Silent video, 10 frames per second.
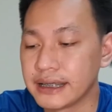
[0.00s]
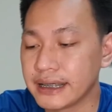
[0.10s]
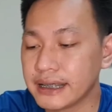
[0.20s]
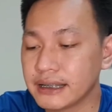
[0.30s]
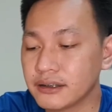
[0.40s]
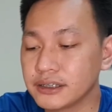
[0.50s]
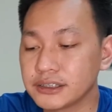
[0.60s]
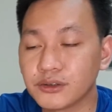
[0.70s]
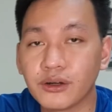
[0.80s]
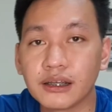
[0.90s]
and
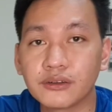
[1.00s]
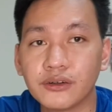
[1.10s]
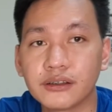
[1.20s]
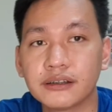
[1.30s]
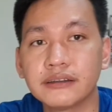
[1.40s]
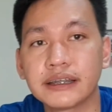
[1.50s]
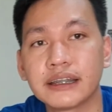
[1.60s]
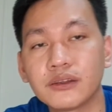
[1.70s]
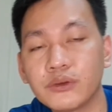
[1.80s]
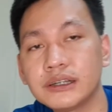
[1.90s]
there's no alcohol
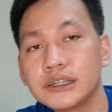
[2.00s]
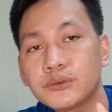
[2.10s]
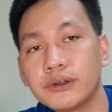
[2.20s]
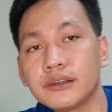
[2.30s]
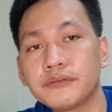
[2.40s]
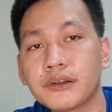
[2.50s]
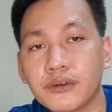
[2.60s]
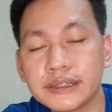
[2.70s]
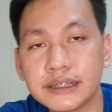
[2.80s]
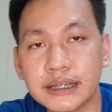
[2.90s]
content, which is one of the
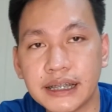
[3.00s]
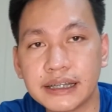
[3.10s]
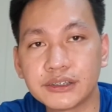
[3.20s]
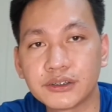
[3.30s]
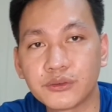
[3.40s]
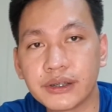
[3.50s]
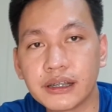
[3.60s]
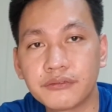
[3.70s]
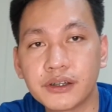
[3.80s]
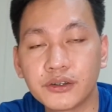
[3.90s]
considerations
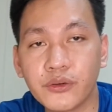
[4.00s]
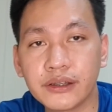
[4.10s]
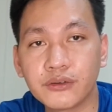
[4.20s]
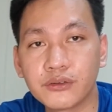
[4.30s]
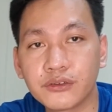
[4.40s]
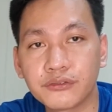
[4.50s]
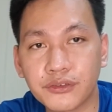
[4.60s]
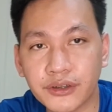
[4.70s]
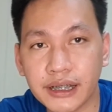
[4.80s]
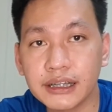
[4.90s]
whenever you're going to look
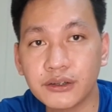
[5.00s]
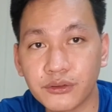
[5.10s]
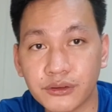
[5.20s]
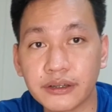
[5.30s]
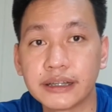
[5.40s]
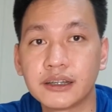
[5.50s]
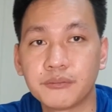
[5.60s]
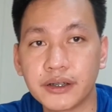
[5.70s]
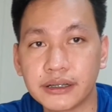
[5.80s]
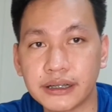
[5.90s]
for any toner in the
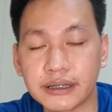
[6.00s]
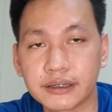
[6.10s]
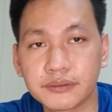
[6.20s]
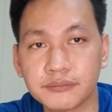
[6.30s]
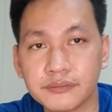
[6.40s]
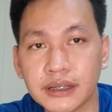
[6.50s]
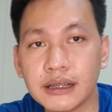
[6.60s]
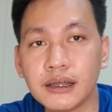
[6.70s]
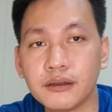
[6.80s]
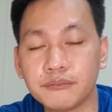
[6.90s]
market.
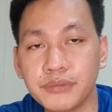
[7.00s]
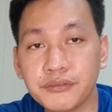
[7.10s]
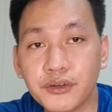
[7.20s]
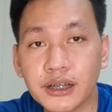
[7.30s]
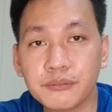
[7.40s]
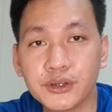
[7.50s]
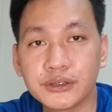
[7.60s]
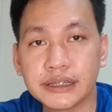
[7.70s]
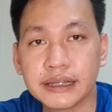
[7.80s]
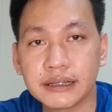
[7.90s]
Before, I'm
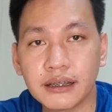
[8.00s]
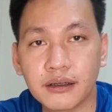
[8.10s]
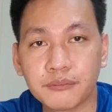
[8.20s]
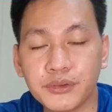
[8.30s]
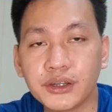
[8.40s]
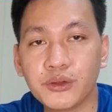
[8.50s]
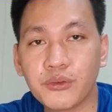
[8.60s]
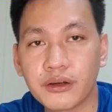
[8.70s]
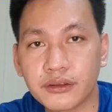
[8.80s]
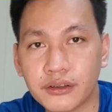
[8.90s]
using the Beauty
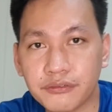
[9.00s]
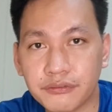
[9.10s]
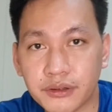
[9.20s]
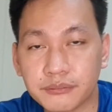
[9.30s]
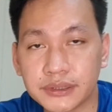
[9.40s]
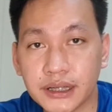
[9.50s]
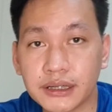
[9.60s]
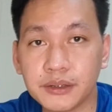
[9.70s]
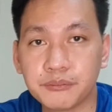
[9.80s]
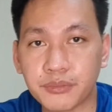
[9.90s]
Water from
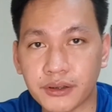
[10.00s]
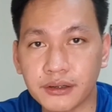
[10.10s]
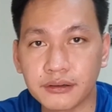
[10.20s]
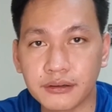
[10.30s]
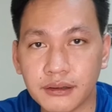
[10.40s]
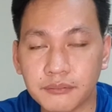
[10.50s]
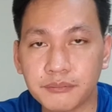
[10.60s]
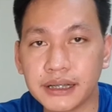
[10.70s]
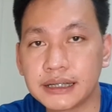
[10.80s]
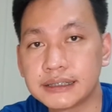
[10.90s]
Sun and Park,
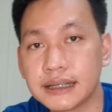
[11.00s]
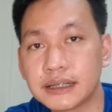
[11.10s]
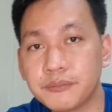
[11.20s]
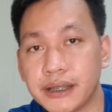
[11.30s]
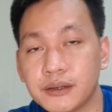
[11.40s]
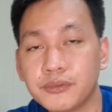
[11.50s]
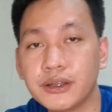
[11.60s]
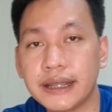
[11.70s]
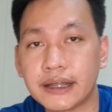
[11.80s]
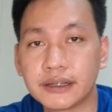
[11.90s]
but it's not available
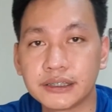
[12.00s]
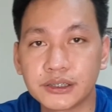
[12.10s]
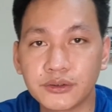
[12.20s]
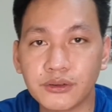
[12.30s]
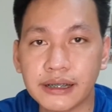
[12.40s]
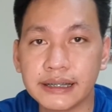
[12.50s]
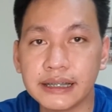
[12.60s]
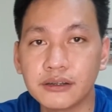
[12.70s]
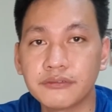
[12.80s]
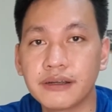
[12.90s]
here, so I
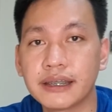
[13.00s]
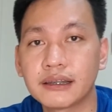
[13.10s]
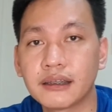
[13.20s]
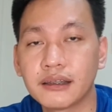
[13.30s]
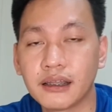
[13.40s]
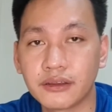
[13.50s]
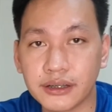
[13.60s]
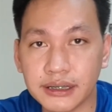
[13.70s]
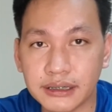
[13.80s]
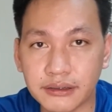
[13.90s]
need to find an
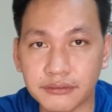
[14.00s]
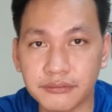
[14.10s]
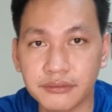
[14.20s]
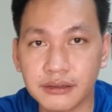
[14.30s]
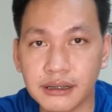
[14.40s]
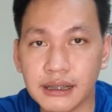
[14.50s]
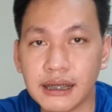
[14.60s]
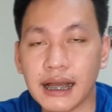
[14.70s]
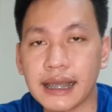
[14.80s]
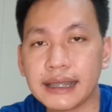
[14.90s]
alternative.
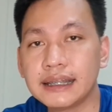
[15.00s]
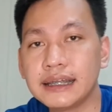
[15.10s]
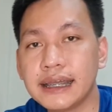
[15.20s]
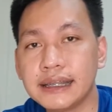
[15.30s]
I had an